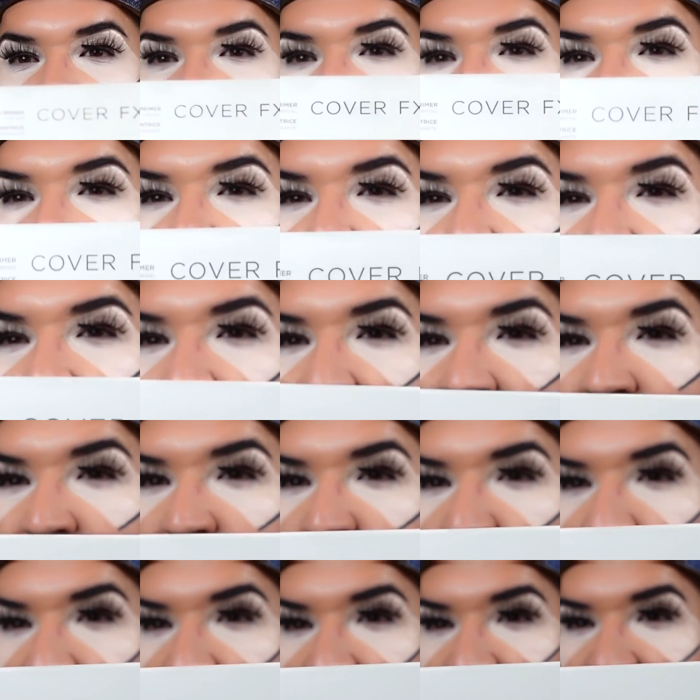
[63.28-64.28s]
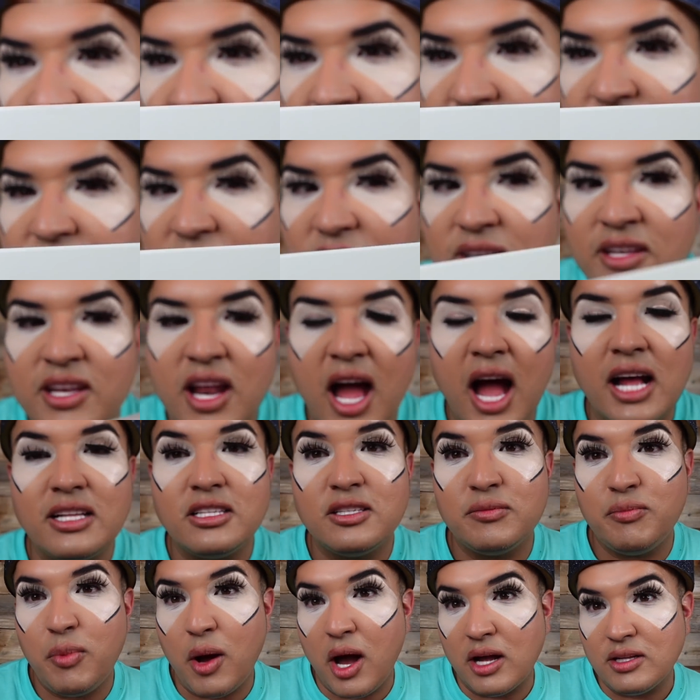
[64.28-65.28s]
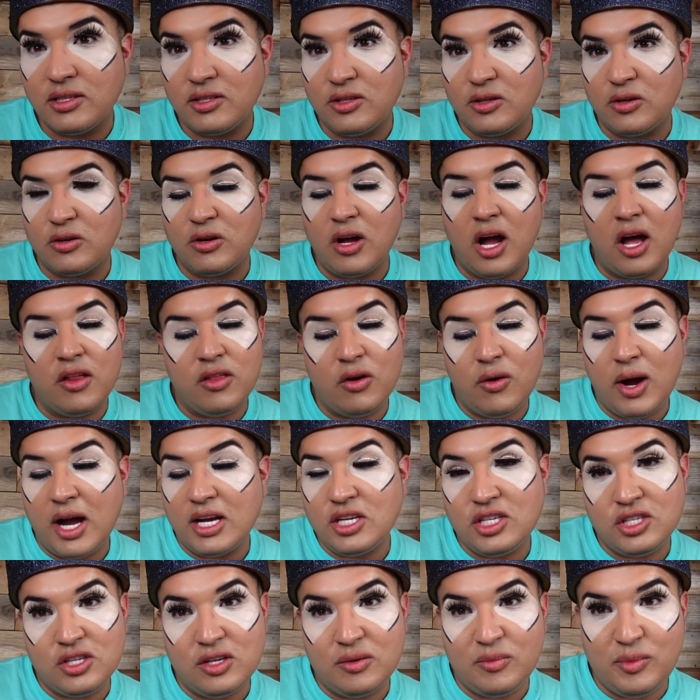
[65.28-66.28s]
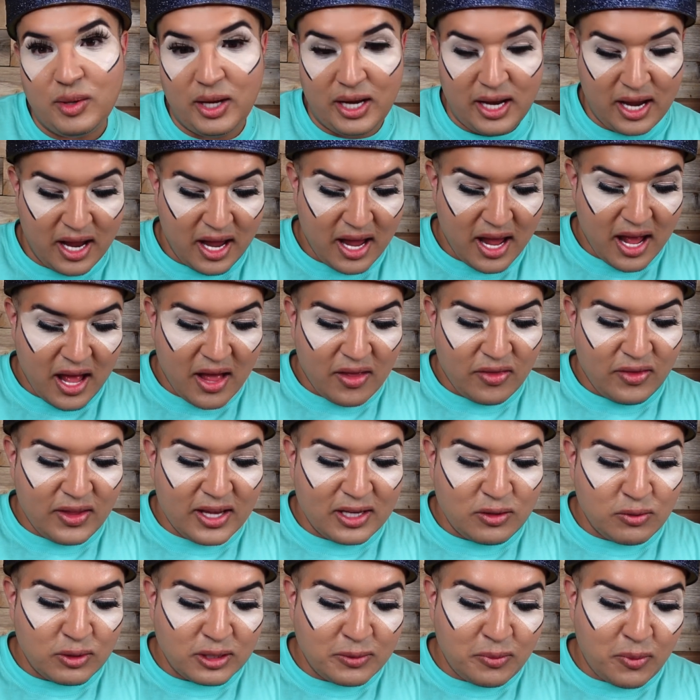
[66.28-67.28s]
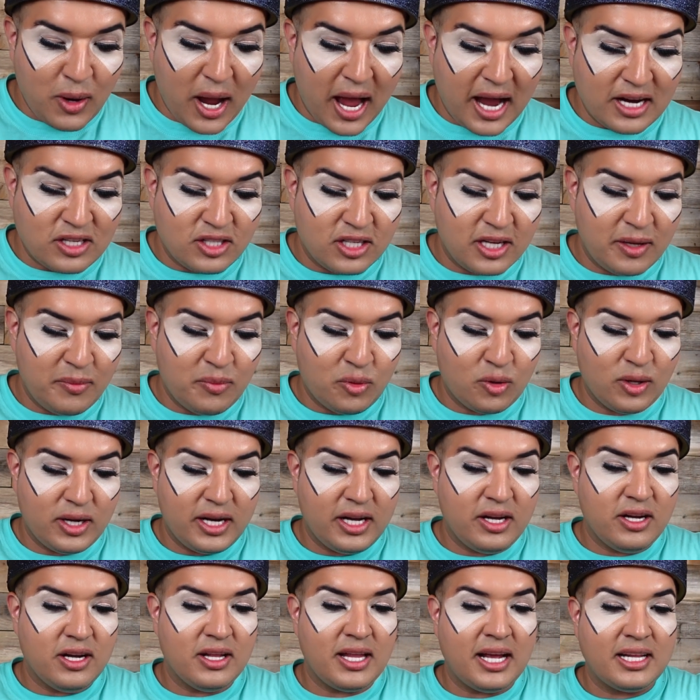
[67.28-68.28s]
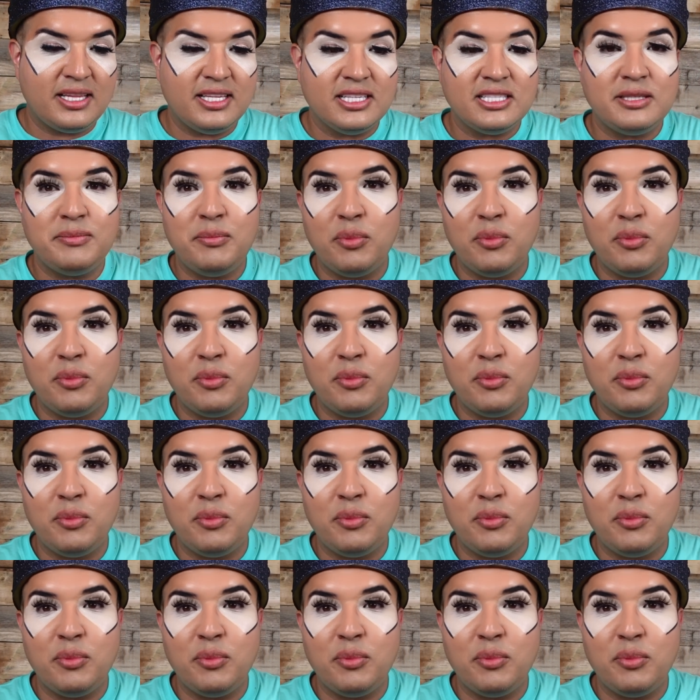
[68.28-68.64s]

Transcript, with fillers: Cover FX. This is not sponsored, although I should be. This was actually pretty good. Like this